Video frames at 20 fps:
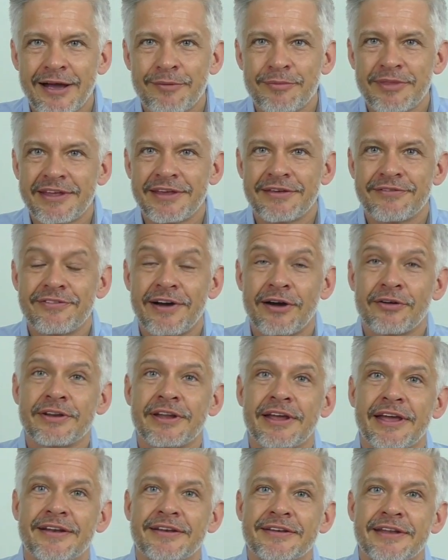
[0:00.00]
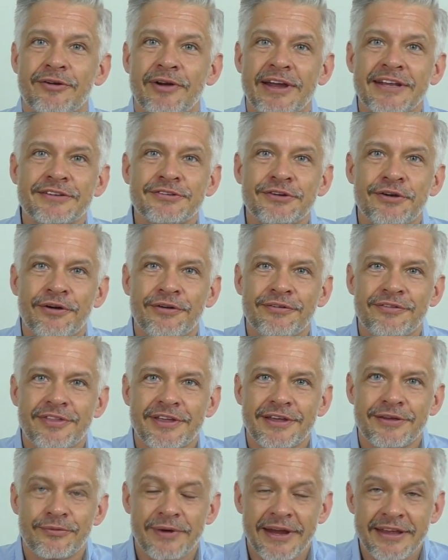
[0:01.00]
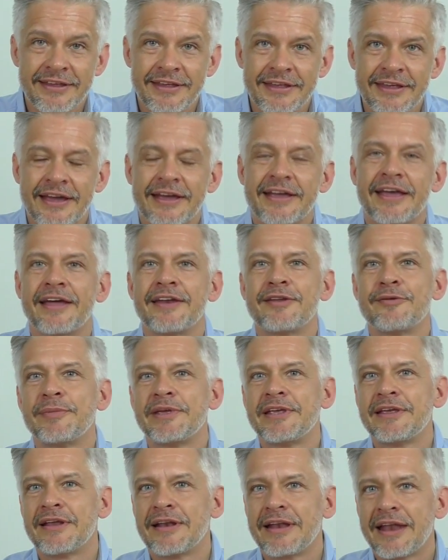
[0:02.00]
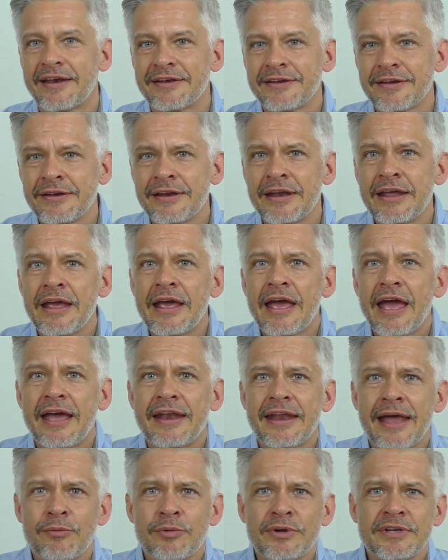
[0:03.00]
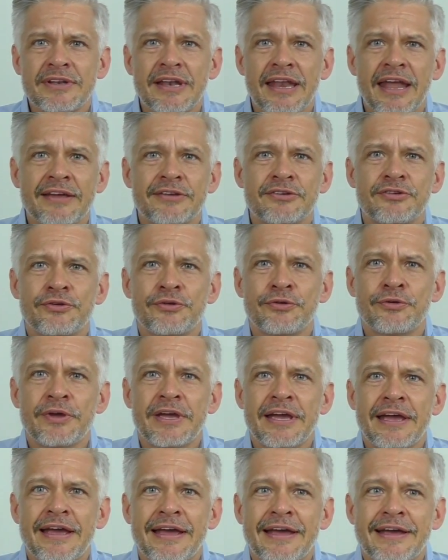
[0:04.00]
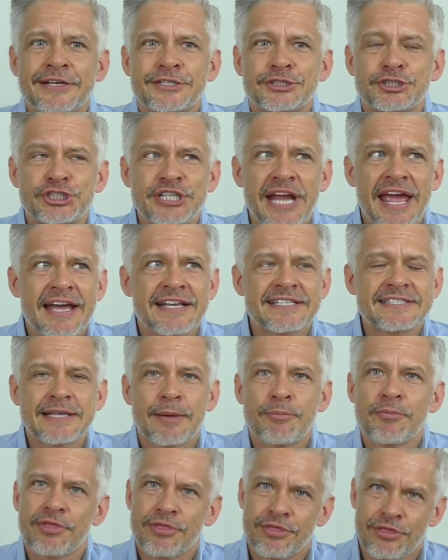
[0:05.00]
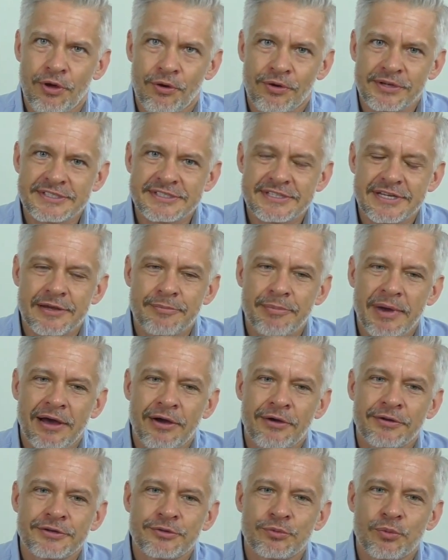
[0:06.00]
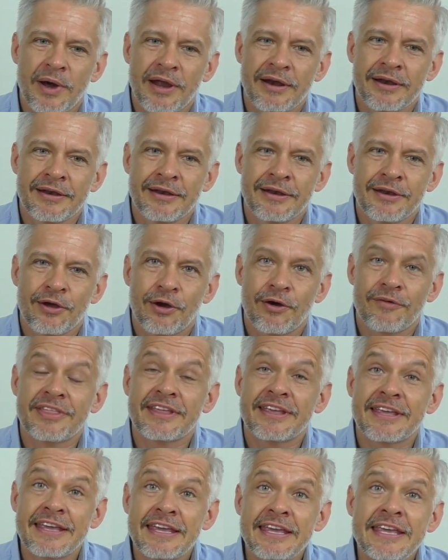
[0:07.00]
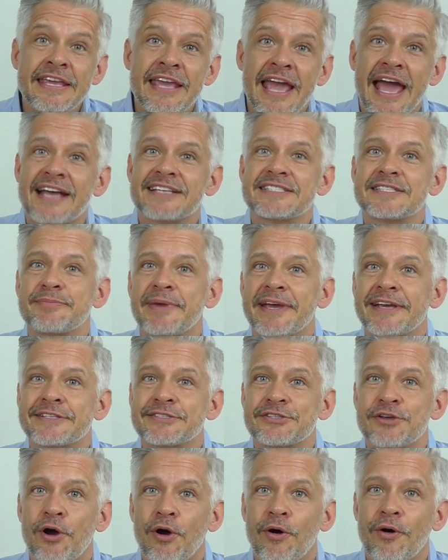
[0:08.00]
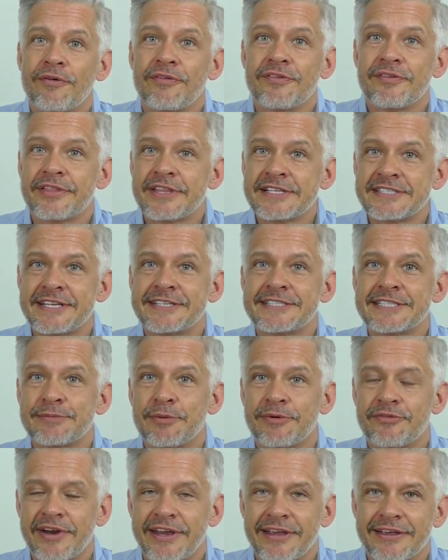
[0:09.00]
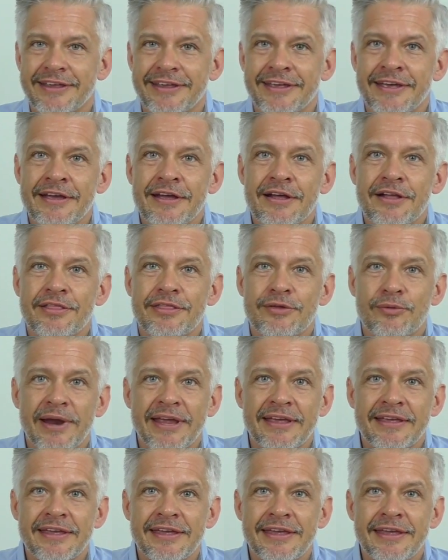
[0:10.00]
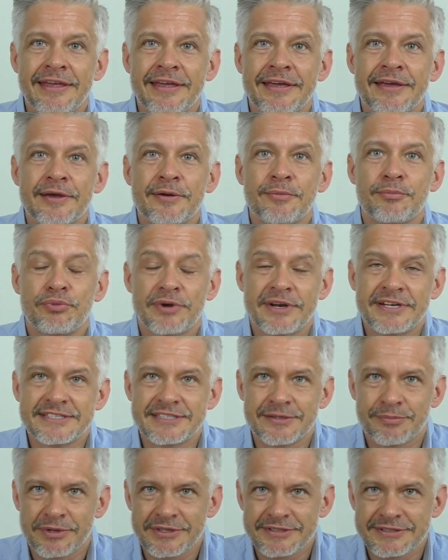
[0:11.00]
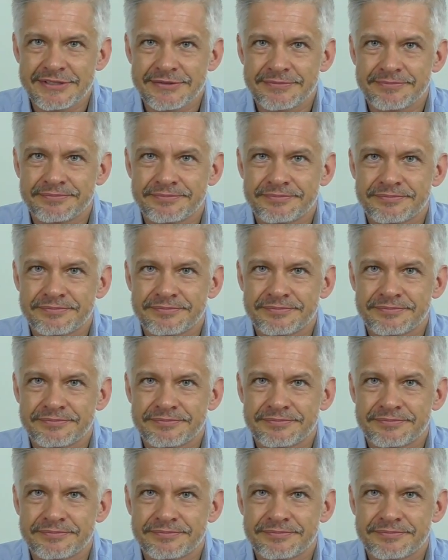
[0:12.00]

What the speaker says: I'm the founder and director of the Reiki Academy London, and I would like to share some thoughts about one of the key aspects of the system of Reiki, the Reiki Principles.